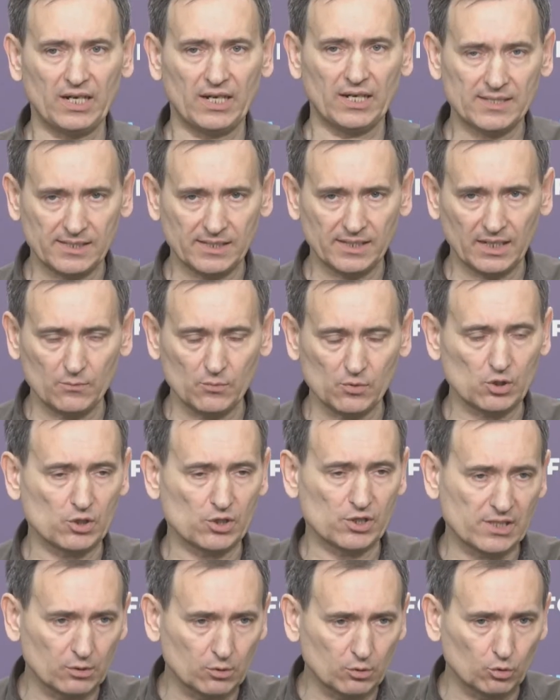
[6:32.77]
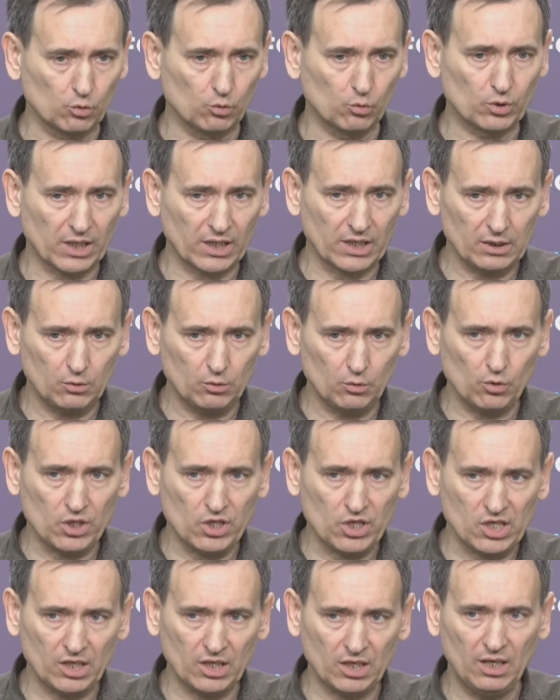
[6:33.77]
on the way of ratification of the
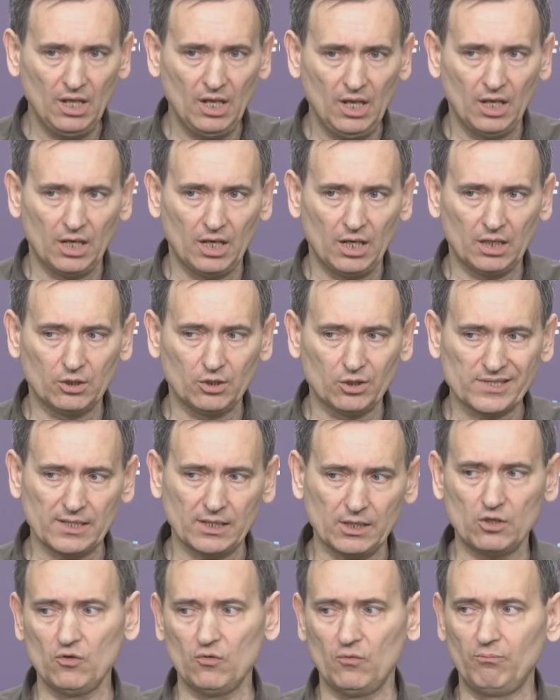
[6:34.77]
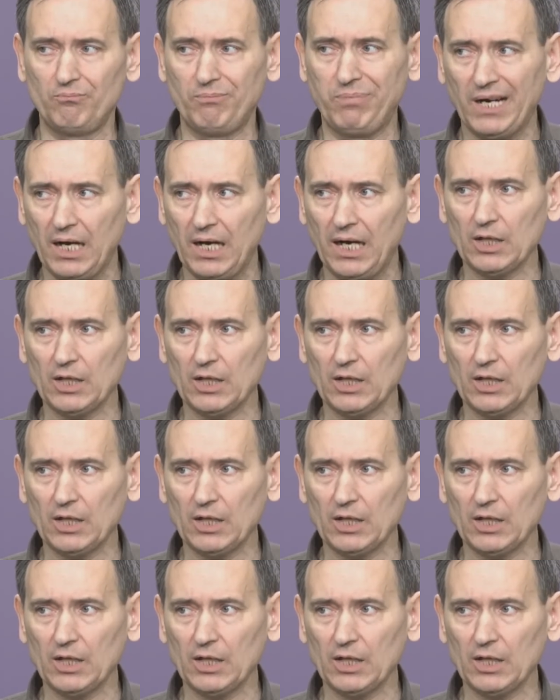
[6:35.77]
Rome Statute by Ukraine,